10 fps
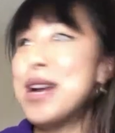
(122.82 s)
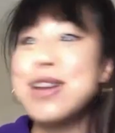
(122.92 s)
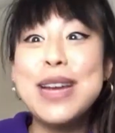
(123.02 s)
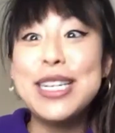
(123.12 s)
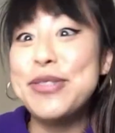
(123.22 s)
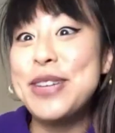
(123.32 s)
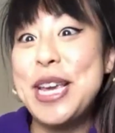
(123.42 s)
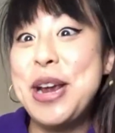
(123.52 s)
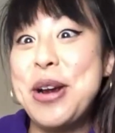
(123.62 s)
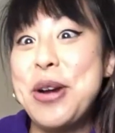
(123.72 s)
am I
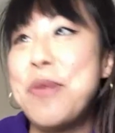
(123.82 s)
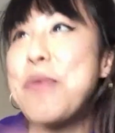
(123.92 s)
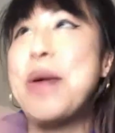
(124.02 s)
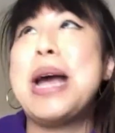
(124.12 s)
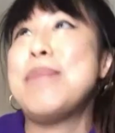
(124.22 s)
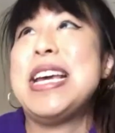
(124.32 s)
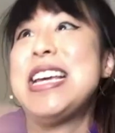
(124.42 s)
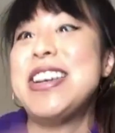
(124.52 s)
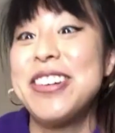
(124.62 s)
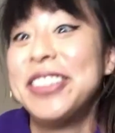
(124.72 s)
doing here? Why am I
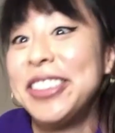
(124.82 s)
here?